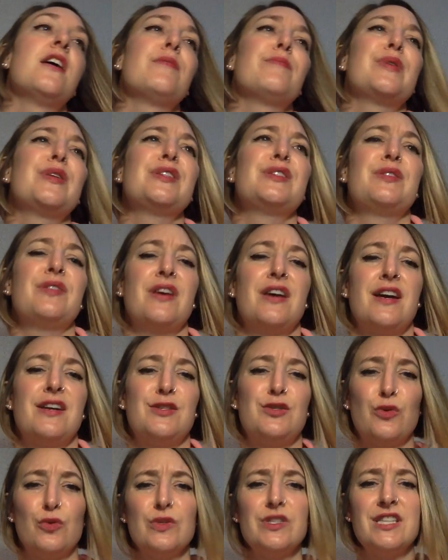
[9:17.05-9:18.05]
But as
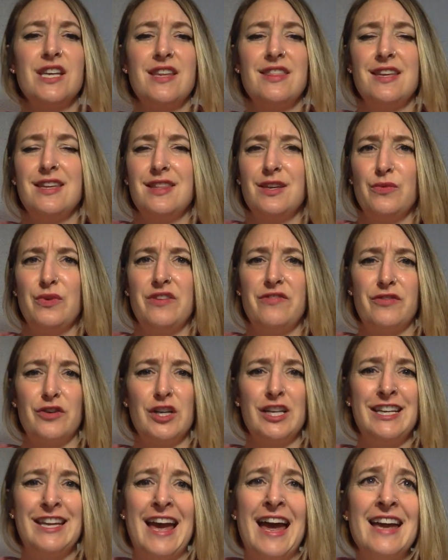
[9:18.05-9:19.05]
adults, I think that we
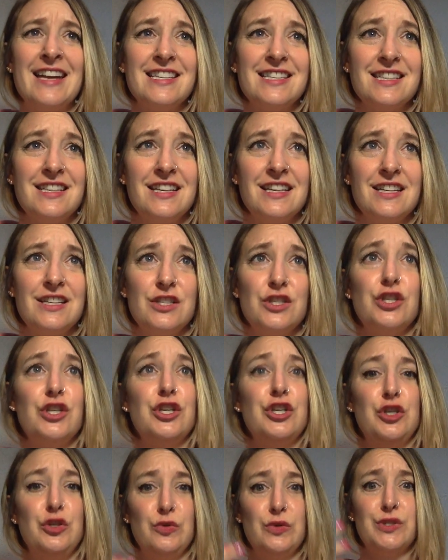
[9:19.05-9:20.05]
forget to
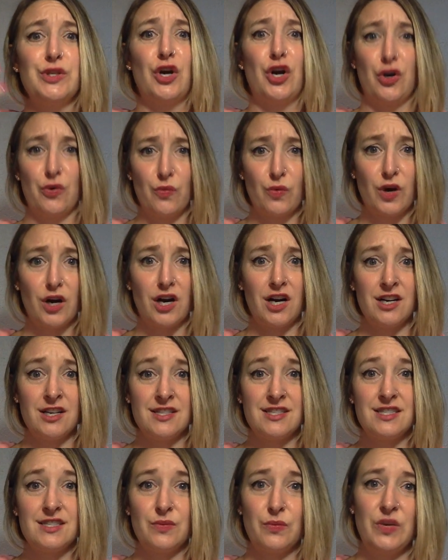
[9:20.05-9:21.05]
use our
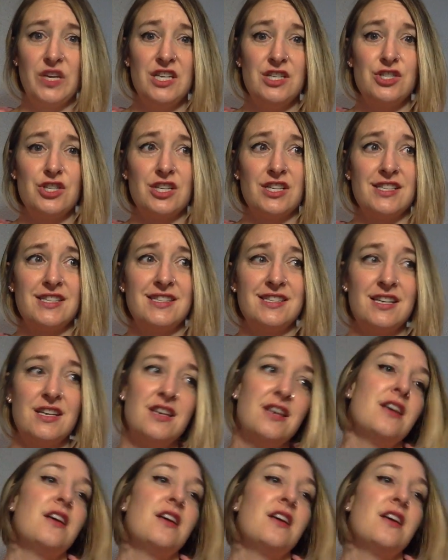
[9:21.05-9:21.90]
words. We just